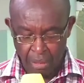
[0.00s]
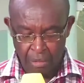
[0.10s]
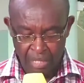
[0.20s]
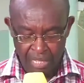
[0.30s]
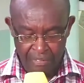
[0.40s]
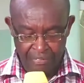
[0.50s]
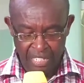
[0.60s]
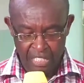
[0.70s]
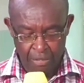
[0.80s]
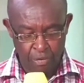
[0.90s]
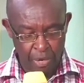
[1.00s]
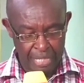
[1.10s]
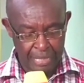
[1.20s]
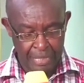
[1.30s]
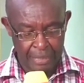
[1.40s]
or rather fast
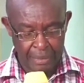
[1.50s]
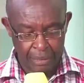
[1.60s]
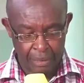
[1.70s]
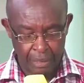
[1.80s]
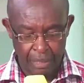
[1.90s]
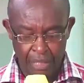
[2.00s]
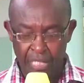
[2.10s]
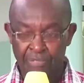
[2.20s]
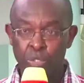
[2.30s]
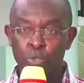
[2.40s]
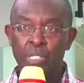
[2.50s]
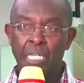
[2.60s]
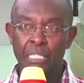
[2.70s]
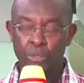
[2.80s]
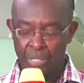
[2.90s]
forward, if you look
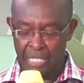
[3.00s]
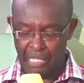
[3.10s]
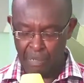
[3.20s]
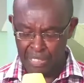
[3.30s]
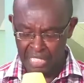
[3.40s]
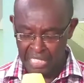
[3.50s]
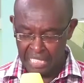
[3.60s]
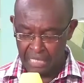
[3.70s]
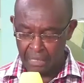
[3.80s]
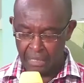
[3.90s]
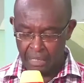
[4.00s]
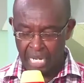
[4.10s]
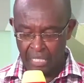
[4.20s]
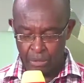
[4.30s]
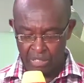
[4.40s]
at what is happening
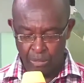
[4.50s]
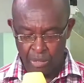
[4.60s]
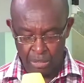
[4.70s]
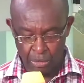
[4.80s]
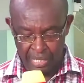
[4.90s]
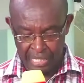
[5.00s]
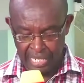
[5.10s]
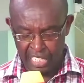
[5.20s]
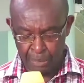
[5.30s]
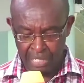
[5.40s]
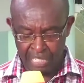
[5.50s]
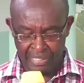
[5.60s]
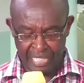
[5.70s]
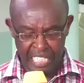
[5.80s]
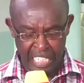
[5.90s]
across the world today, and
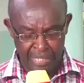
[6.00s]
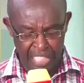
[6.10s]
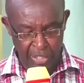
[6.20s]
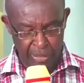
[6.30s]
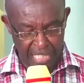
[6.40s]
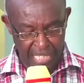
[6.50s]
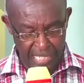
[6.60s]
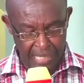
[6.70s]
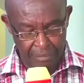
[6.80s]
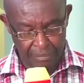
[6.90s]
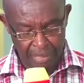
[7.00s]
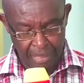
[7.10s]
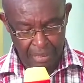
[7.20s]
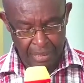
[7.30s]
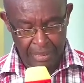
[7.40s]
specifically in our nation, Kenya,
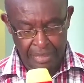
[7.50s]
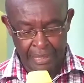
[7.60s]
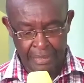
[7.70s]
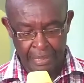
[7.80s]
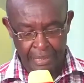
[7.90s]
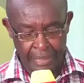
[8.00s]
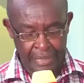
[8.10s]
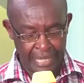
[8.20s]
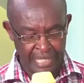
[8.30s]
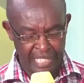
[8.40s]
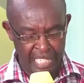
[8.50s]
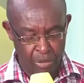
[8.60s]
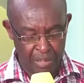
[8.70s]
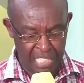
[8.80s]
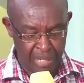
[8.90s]
right
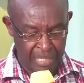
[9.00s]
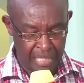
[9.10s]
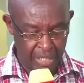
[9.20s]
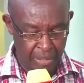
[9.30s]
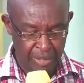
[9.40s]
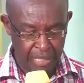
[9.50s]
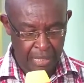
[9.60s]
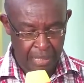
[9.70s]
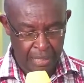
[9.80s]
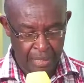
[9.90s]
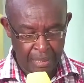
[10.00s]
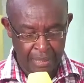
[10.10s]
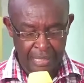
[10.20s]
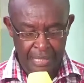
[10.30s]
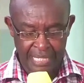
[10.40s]
now in our nation,
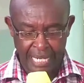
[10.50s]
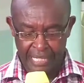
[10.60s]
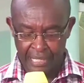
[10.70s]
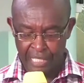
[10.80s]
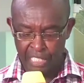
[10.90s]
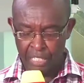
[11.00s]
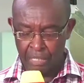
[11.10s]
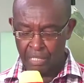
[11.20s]
there is heightened